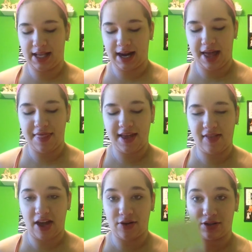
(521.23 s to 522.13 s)
and I think
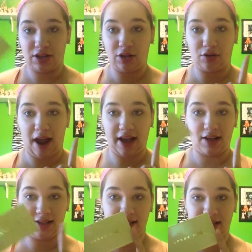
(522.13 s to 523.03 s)
that goes to the Lorac
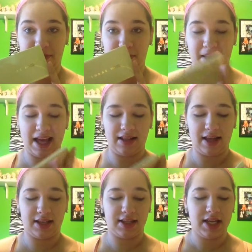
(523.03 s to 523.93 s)
Unzipped
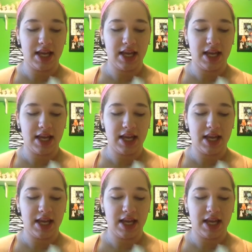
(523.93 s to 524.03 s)
palette.